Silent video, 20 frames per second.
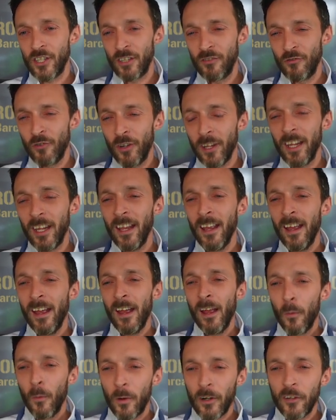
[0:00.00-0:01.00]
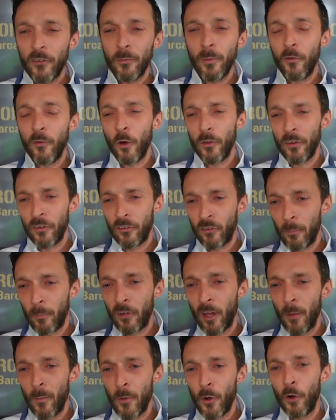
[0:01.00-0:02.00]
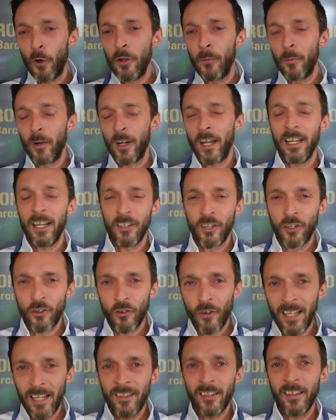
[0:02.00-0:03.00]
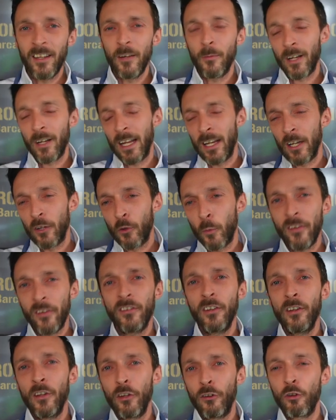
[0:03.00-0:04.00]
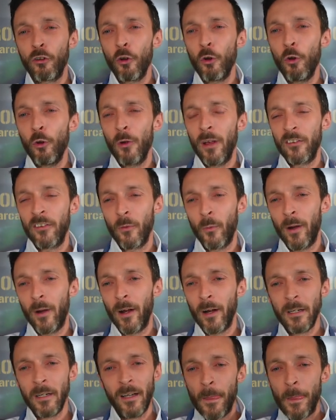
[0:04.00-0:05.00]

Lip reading: And really, once we've got the subs coming on and we're kind of grinding it, we're kind of twisting the screw, as it were,